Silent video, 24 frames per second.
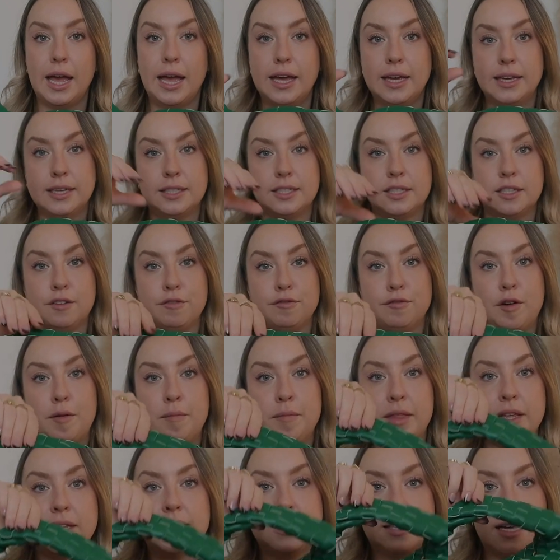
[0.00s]
is
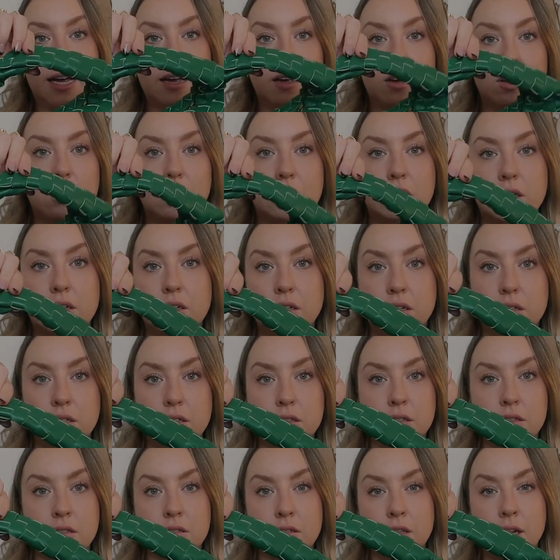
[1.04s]
from this angle,
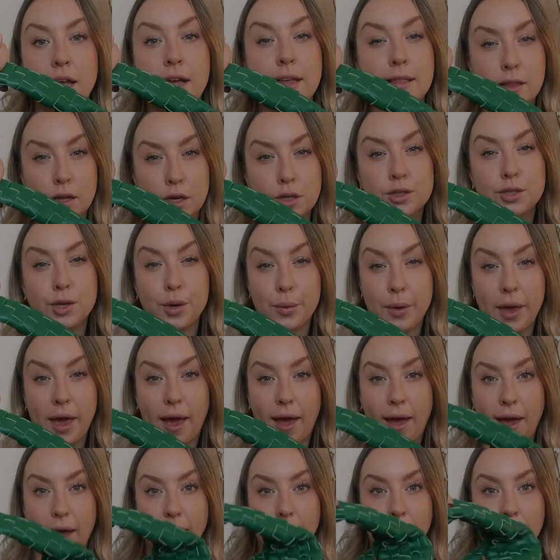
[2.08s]
it looks
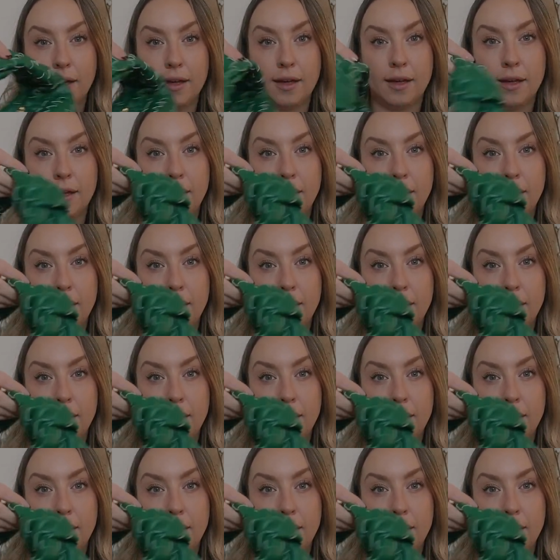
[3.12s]
okay.